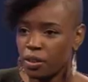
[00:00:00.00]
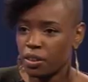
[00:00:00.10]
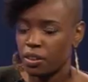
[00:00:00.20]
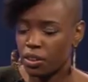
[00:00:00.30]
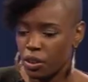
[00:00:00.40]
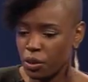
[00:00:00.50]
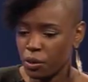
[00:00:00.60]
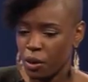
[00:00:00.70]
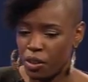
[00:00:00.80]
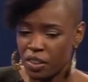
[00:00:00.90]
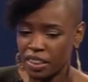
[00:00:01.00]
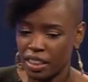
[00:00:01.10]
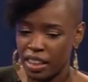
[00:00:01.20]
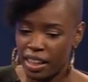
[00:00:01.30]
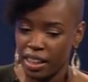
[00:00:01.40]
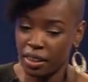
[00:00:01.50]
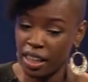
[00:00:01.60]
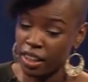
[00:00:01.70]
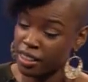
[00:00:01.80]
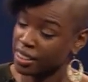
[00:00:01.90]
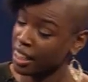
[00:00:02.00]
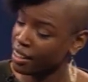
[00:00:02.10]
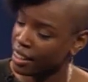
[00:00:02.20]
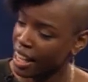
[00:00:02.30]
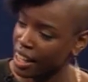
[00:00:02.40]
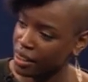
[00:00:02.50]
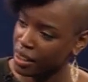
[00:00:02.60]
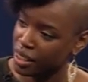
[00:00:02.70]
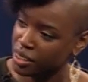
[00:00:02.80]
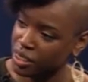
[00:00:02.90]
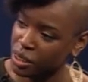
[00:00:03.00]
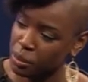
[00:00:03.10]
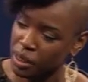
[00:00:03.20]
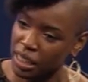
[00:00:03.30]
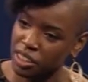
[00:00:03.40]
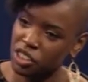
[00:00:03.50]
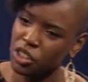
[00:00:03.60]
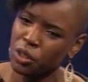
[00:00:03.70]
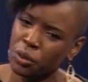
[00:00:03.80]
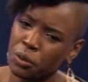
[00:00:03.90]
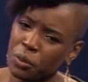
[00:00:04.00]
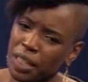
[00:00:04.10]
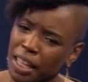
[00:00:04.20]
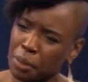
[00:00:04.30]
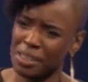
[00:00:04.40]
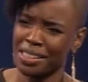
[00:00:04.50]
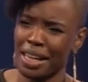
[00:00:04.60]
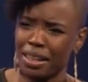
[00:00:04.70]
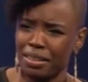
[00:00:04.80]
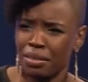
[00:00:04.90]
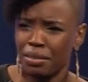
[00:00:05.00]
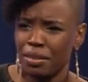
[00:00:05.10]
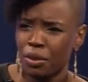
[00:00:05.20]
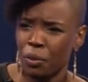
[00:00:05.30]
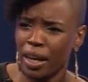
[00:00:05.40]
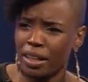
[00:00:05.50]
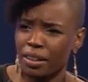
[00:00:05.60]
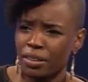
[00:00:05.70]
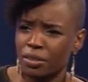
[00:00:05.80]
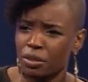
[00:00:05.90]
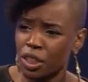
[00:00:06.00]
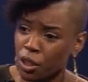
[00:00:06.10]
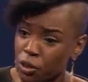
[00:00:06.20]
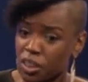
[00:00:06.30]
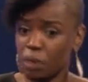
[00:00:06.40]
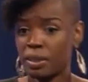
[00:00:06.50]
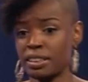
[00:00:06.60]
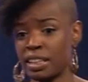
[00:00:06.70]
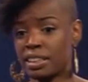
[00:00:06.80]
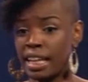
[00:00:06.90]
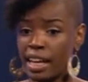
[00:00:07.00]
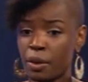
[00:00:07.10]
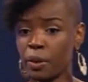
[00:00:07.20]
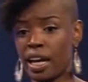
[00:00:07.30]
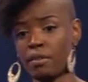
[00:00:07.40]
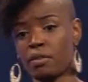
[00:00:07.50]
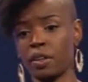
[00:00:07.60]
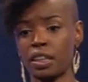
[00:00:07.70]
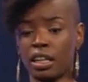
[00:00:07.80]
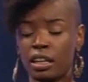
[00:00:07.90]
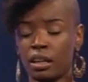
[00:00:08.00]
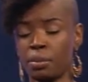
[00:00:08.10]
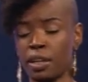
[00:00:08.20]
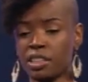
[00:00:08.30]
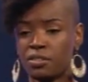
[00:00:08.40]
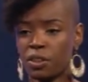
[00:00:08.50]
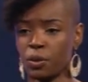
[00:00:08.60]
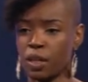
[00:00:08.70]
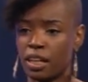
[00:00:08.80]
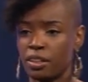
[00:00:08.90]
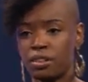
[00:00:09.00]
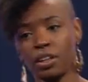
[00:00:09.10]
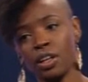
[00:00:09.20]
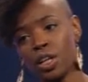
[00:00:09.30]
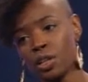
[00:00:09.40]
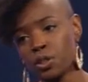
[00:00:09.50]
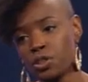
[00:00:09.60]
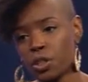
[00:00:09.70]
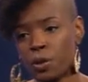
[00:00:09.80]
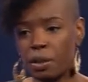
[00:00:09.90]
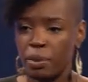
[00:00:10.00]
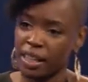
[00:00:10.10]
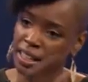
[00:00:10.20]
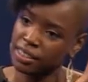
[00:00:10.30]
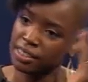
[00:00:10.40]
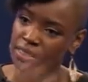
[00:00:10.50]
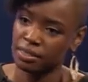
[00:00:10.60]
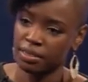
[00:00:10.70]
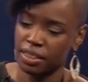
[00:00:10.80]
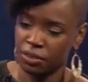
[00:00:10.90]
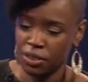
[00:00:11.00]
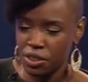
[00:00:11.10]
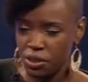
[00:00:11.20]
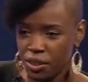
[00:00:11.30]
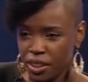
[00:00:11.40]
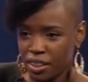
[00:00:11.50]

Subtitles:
you know, obviously they said they had things into place. Do you get upset when, you know, someone says, hey, we have everything in place for you, and then you show up and it's a different story?